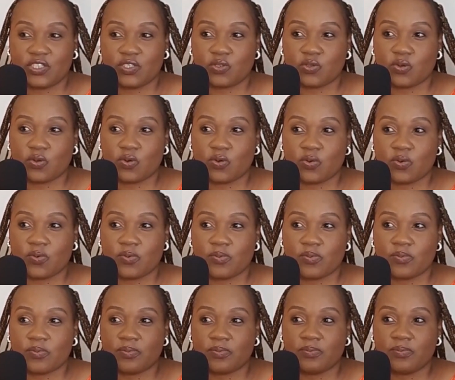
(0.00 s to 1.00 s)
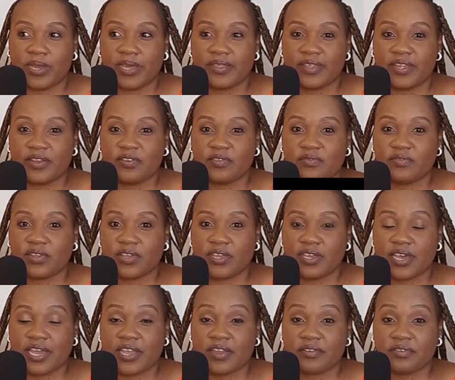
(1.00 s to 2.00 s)
So by the end of the
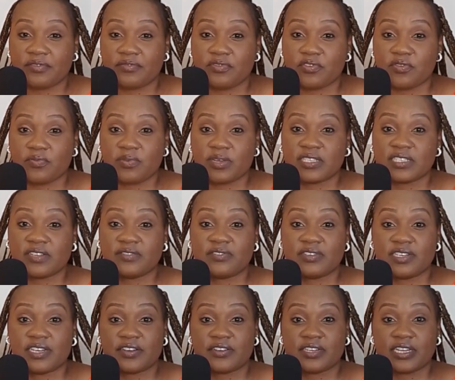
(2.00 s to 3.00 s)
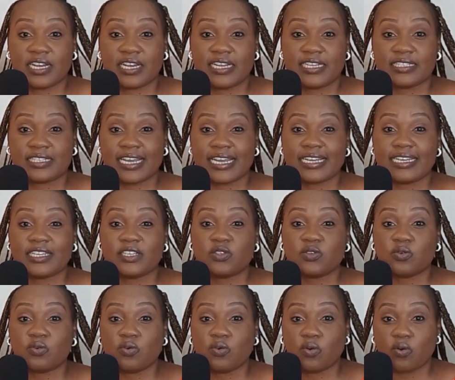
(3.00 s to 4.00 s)
year, I reviewed myself and I realized I
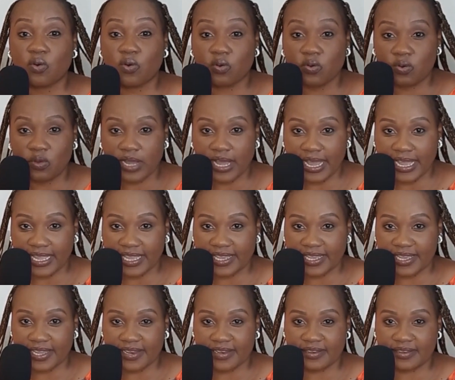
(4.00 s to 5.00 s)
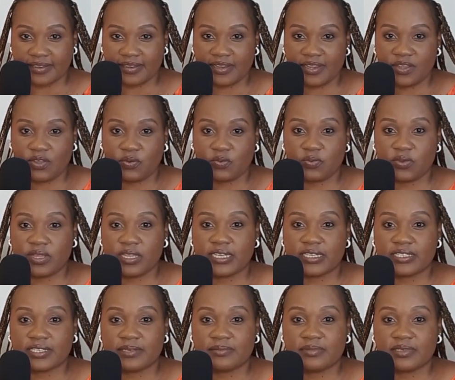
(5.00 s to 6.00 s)
need to go again with
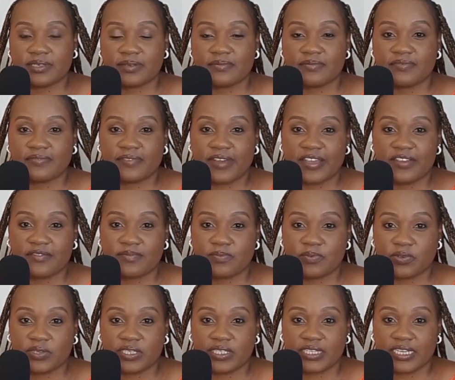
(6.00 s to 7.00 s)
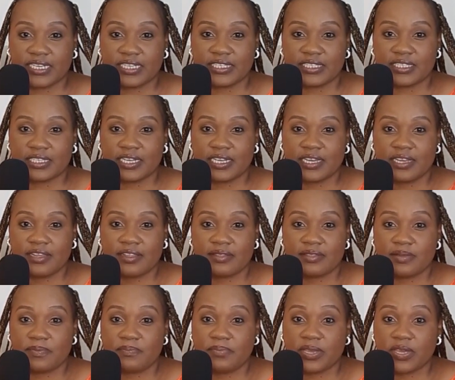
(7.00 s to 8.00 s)
the same same five pointers,
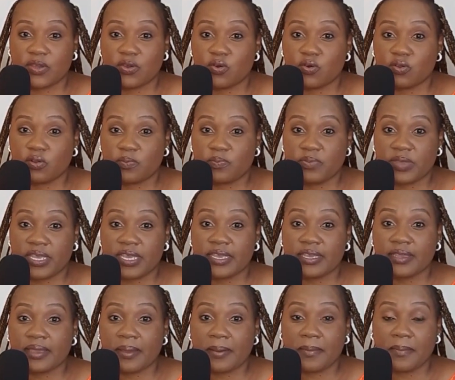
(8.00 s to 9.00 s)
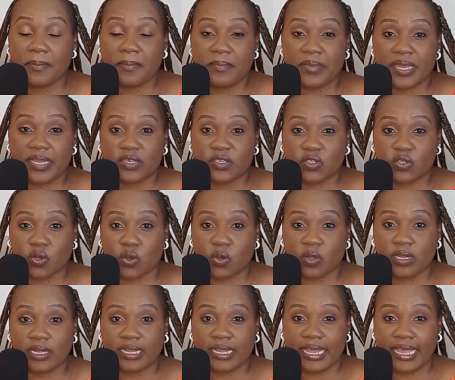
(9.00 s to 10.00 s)
the big goal being
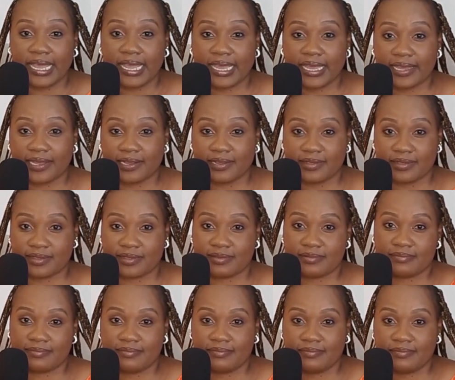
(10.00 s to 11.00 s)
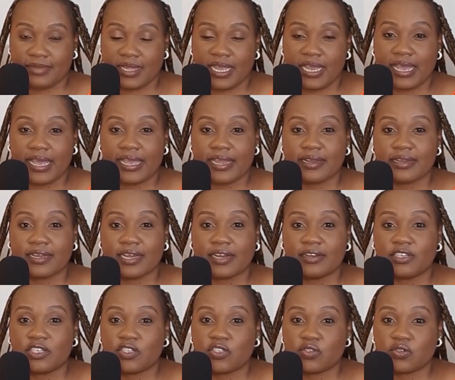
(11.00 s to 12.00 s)
mental health. I
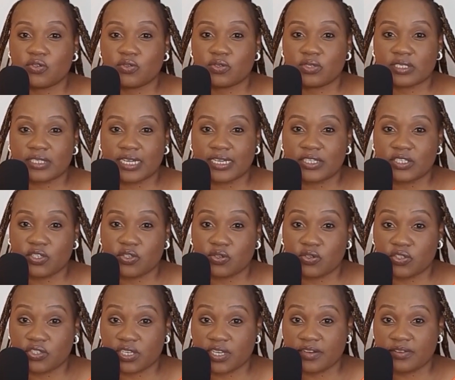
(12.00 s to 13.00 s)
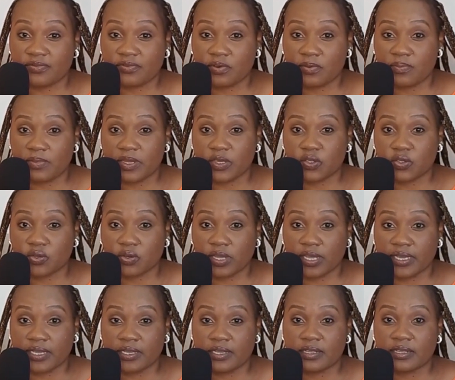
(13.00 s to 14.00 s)
encourage you to start your journey for mental
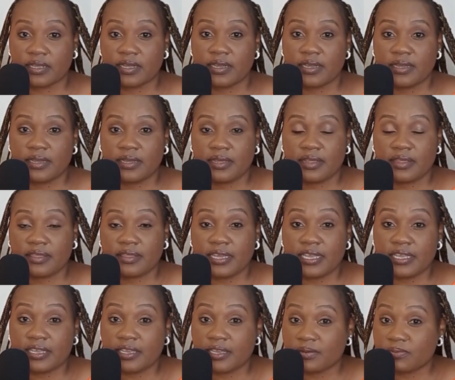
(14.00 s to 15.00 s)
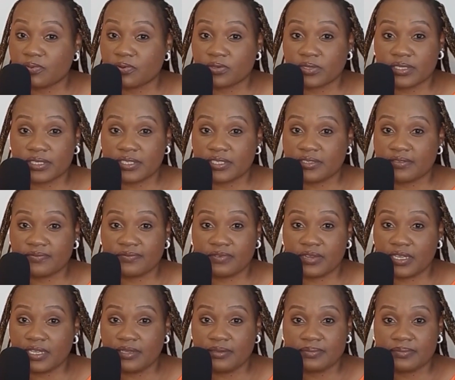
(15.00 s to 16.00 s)
health, thinking
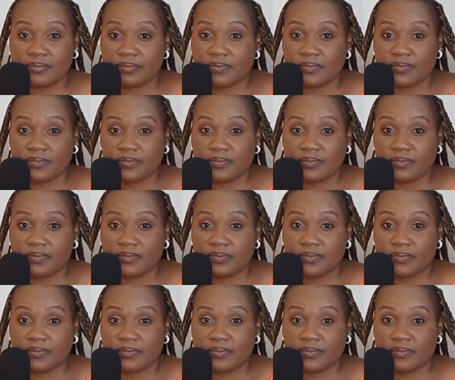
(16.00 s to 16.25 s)
positively,